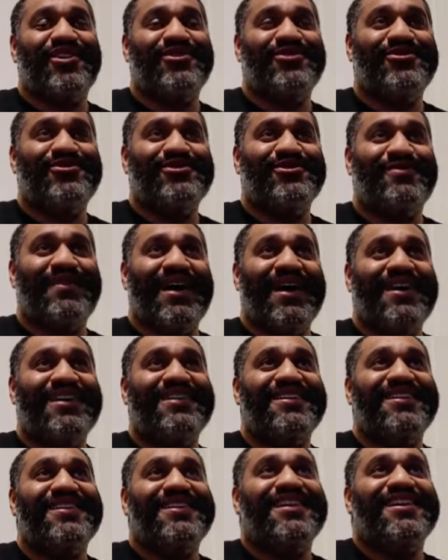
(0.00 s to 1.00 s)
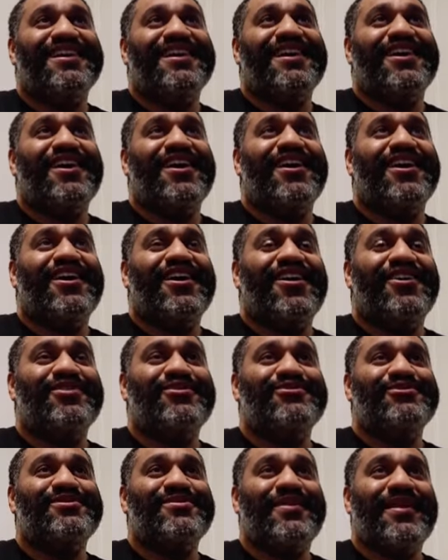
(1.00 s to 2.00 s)
New Japan, on New
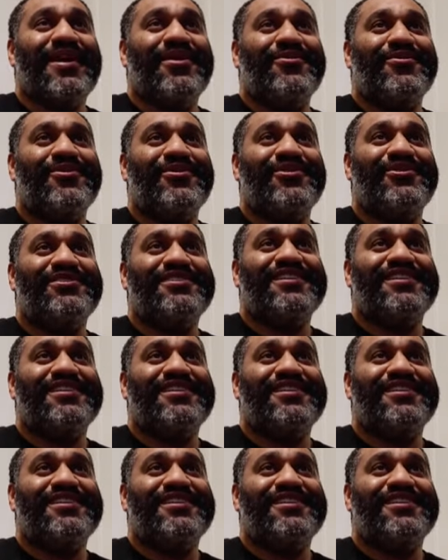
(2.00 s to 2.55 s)
Japan World.